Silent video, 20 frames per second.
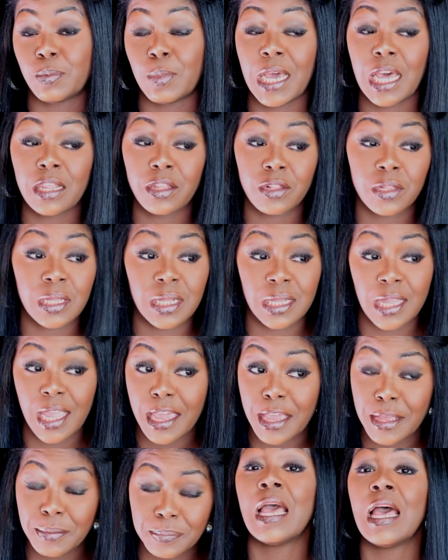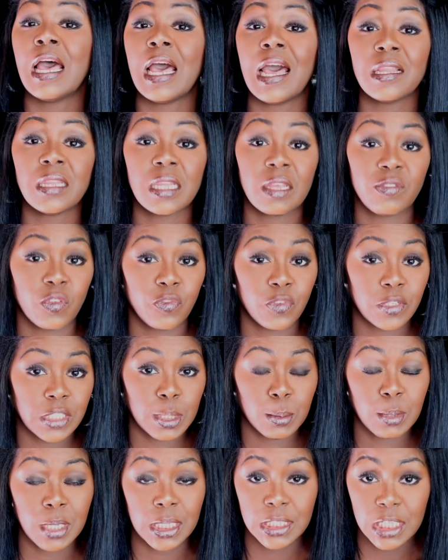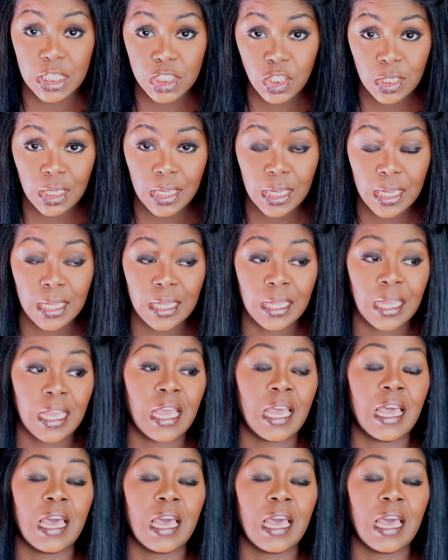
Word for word: but other than that, I love it for deep conditioning.